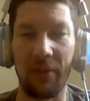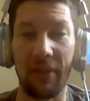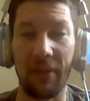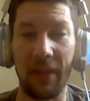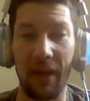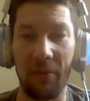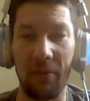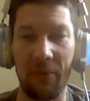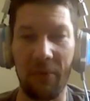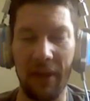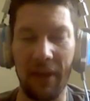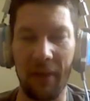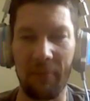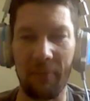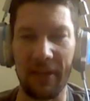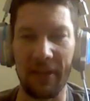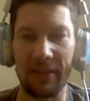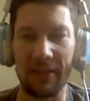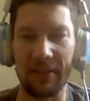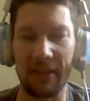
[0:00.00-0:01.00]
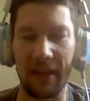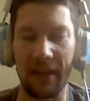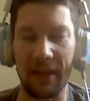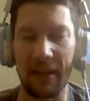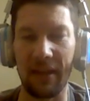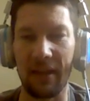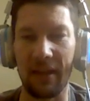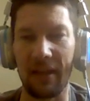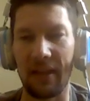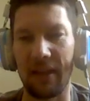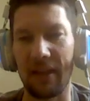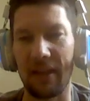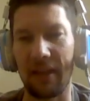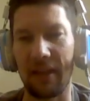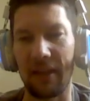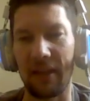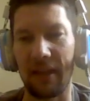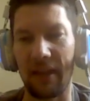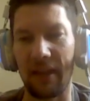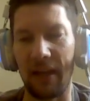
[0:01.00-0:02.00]
with that being said,
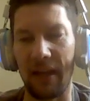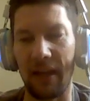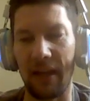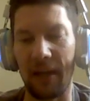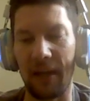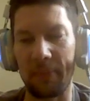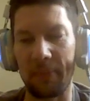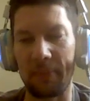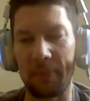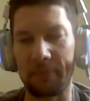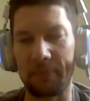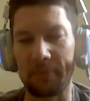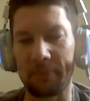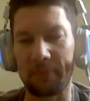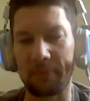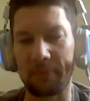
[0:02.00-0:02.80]
um,